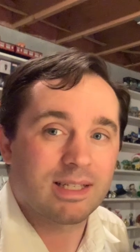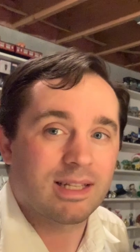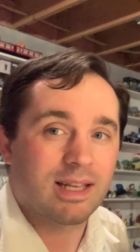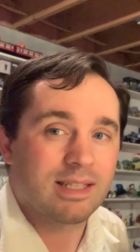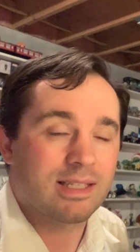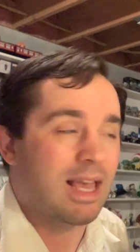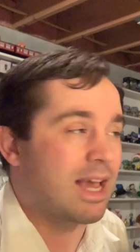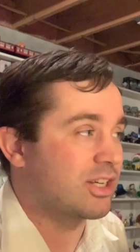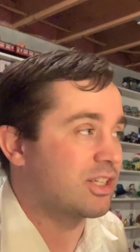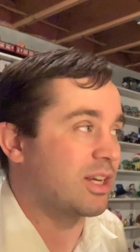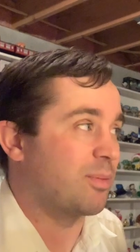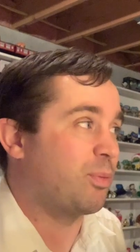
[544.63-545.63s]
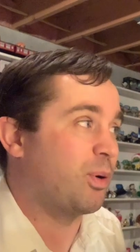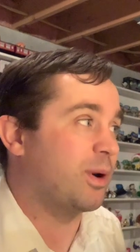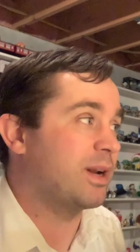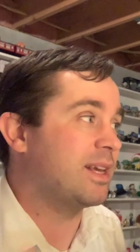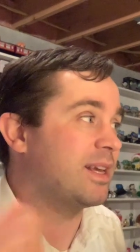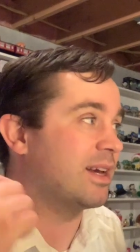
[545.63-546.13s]
and that's actually a
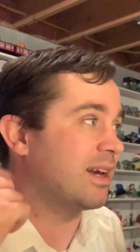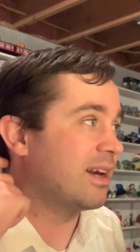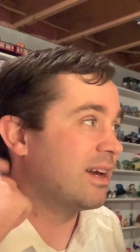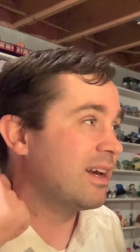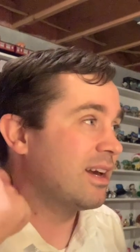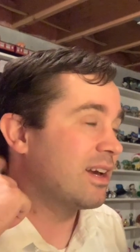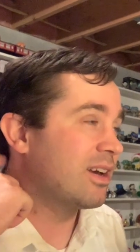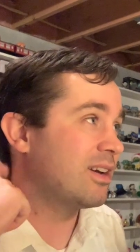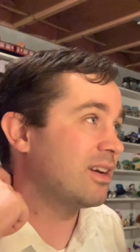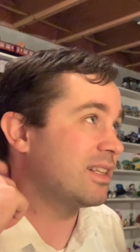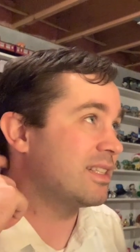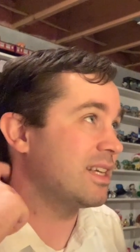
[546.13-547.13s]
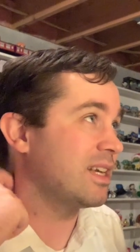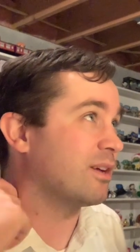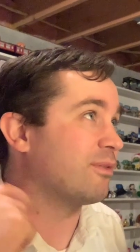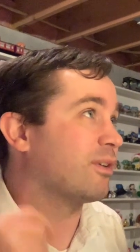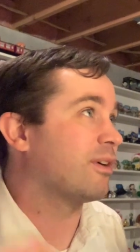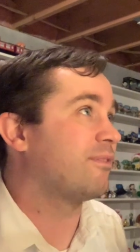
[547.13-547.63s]
pretty good deal
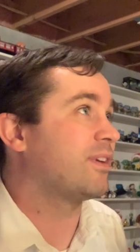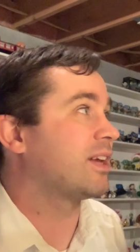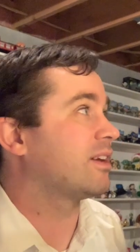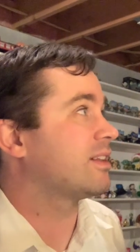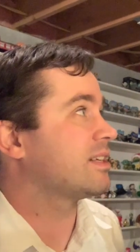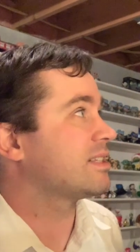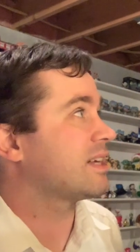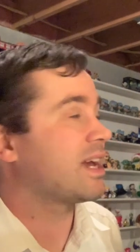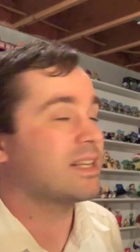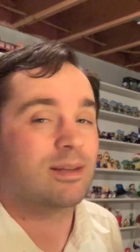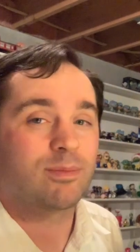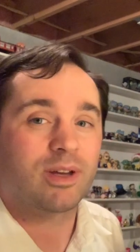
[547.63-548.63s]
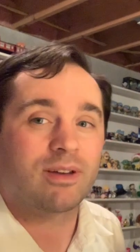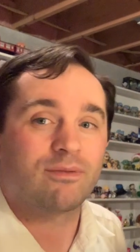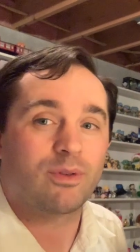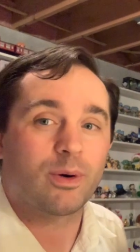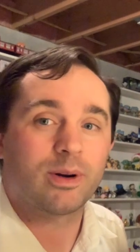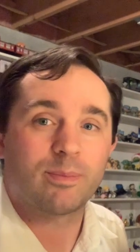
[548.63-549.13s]
for a figure this size. I'm looking
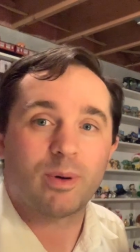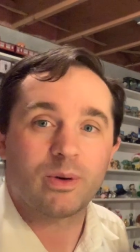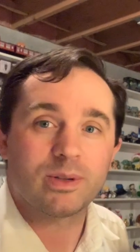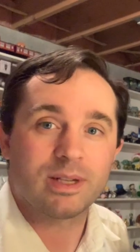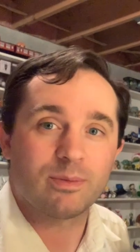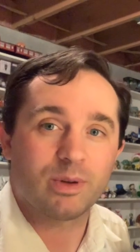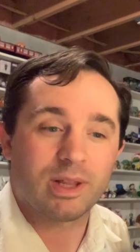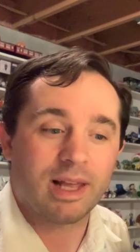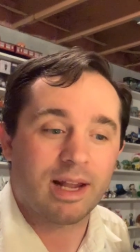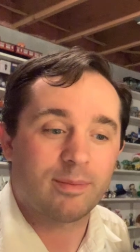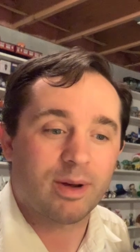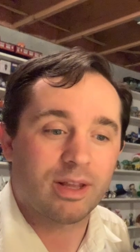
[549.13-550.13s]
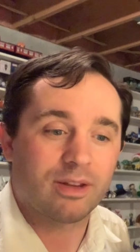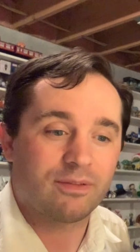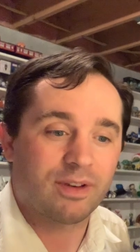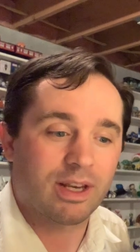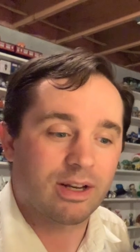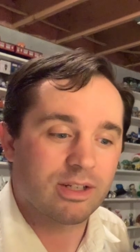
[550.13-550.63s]
forward to posing him with a lot of my other
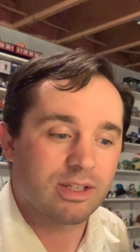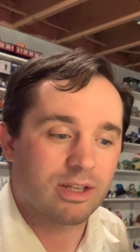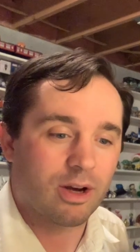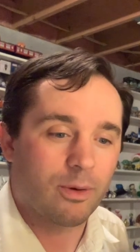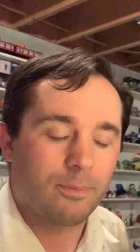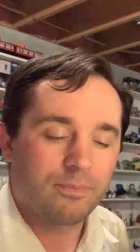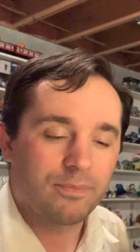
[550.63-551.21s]
figures. So,